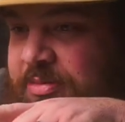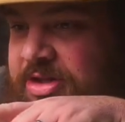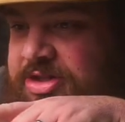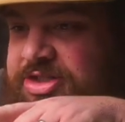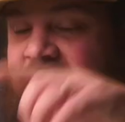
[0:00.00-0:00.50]

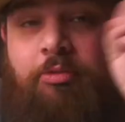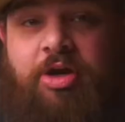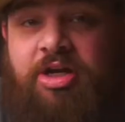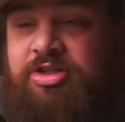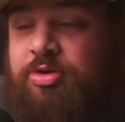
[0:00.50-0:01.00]
hopping in the chat.
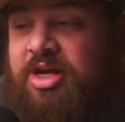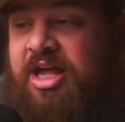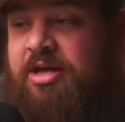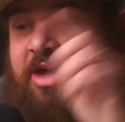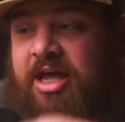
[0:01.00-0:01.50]
We're going to do an
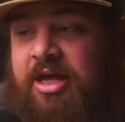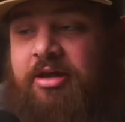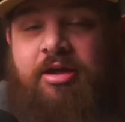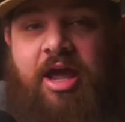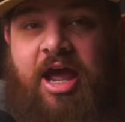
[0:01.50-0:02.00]

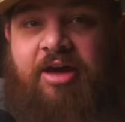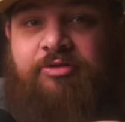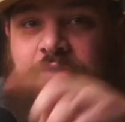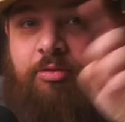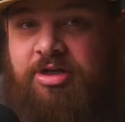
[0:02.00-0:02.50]
AMA
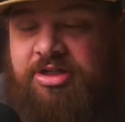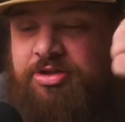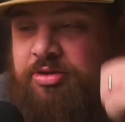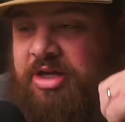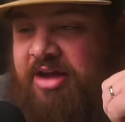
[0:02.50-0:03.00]
after. We're
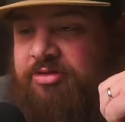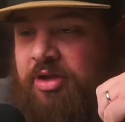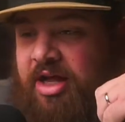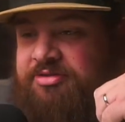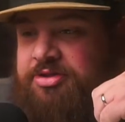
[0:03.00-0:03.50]
going to do an
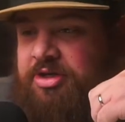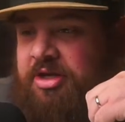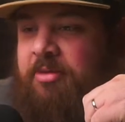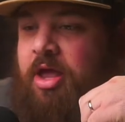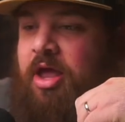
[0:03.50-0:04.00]
afterlife
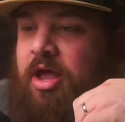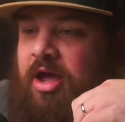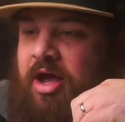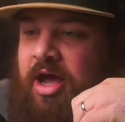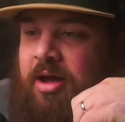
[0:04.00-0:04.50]
stream.
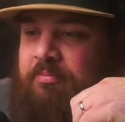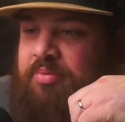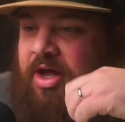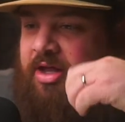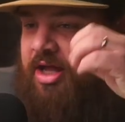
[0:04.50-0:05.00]

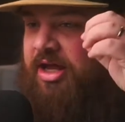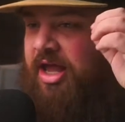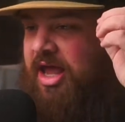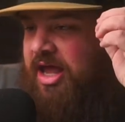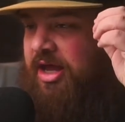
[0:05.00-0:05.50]
But
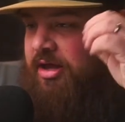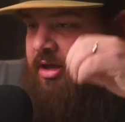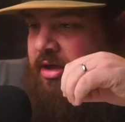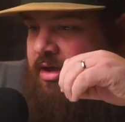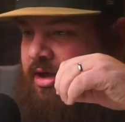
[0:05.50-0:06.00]
like, hey,
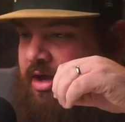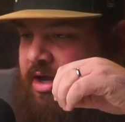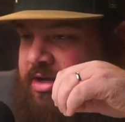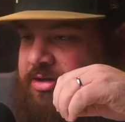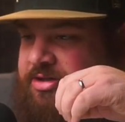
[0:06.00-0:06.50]

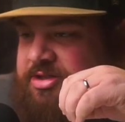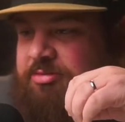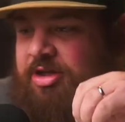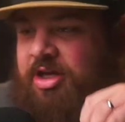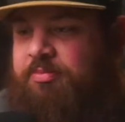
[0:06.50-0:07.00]
here's
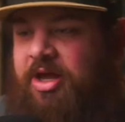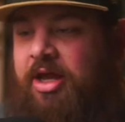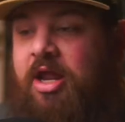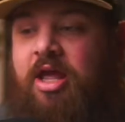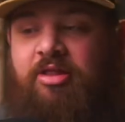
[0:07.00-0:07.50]
some
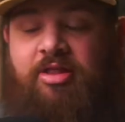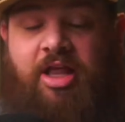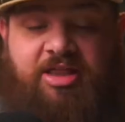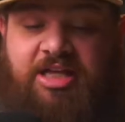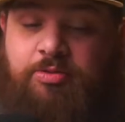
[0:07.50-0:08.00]
clickbait.
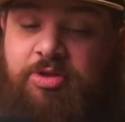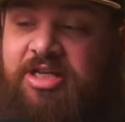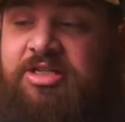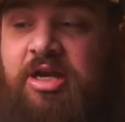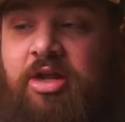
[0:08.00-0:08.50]
Like, that's what
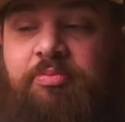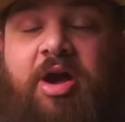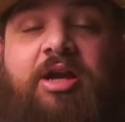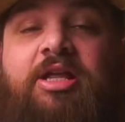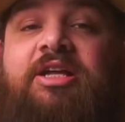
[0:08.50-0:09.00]
they said on the
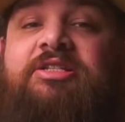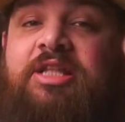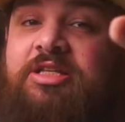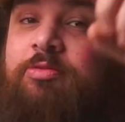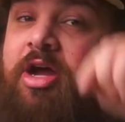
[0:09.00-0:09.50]
podcast,
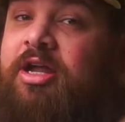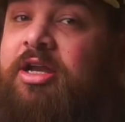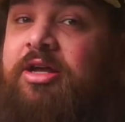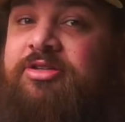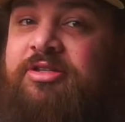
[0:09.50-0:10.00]
and that's why I
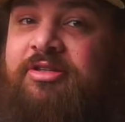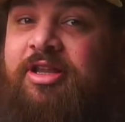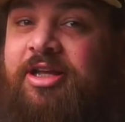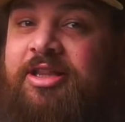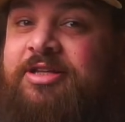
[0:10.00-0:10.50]
announced,
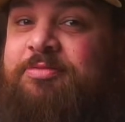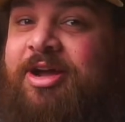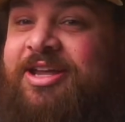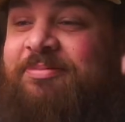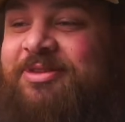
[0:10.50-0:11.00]
like, that's
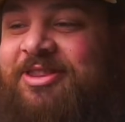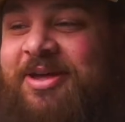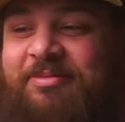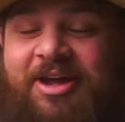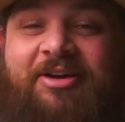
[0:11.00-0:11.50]
why I kept the
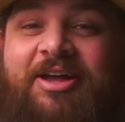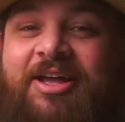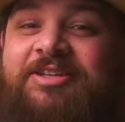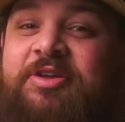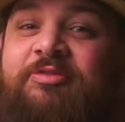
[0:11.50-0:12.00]
thumbnail.
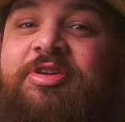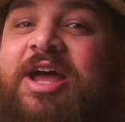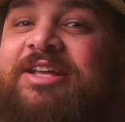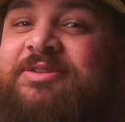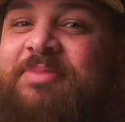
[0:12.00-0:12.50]
So if
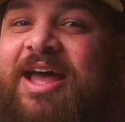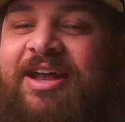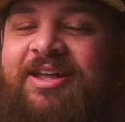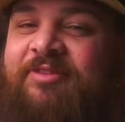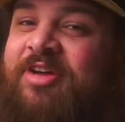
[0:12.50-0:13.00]
you guys are
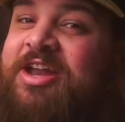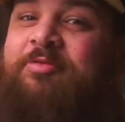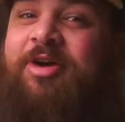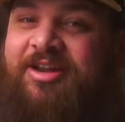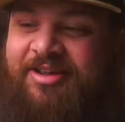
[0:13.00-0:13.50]
mad, if
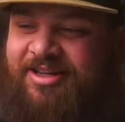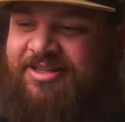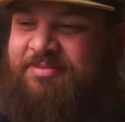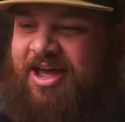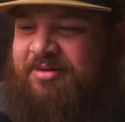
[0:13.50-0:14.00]
anyone
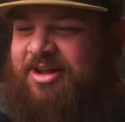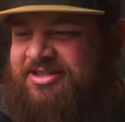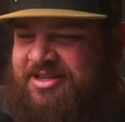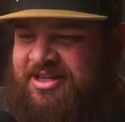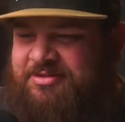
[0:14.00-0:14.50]
is mad, I'm
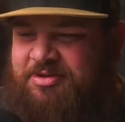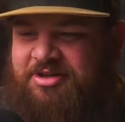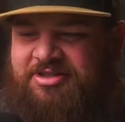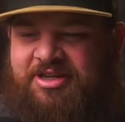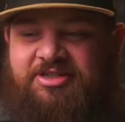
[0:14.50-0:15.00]
not saying that's
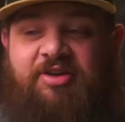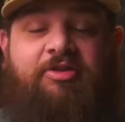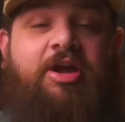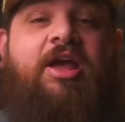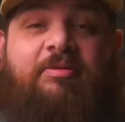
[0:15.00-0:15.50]
what you're saying,
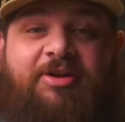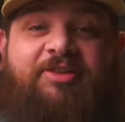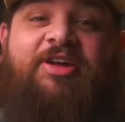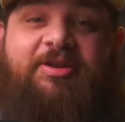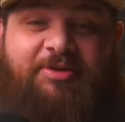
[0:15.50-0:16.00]
Jeffrey,
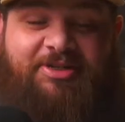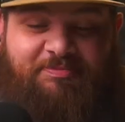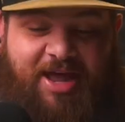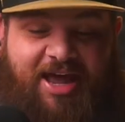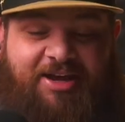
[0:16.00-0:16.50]
but if anyone
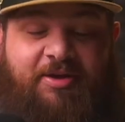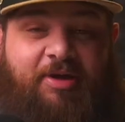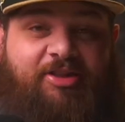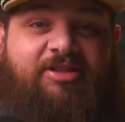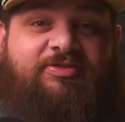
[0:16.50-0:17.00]
is mad
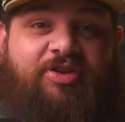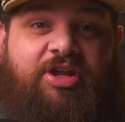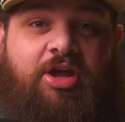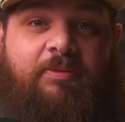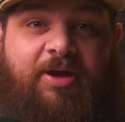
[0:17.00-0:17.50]
about this
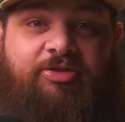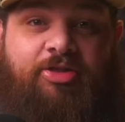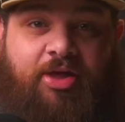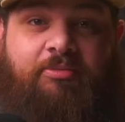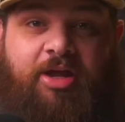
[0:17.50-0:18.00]
video, about
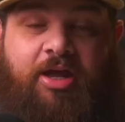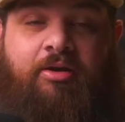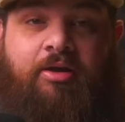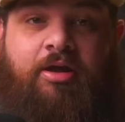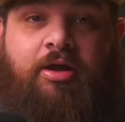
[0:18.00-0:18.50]
the
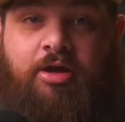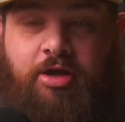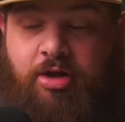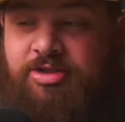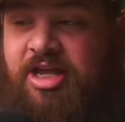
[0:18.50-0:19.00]
thumbnail,
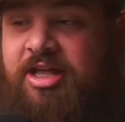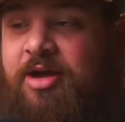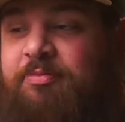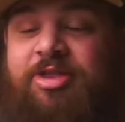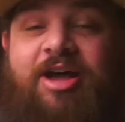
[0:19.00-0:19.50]
go take
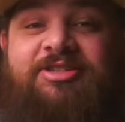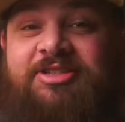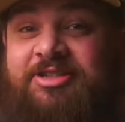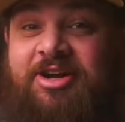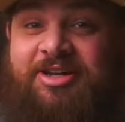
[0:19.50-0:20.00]
it up with
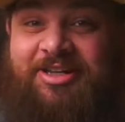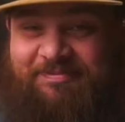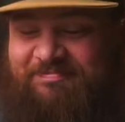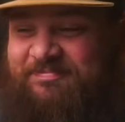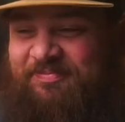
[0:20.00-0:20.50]
Austin
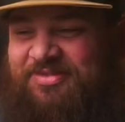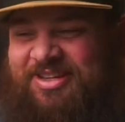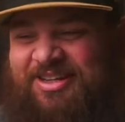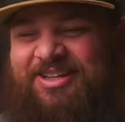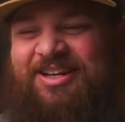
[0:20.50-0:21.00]
Duncan.
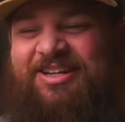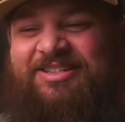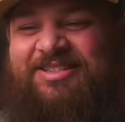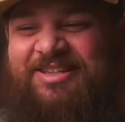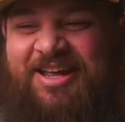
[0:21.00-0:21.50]

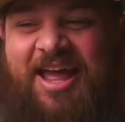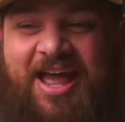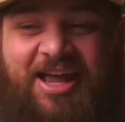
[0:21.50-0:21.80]
Because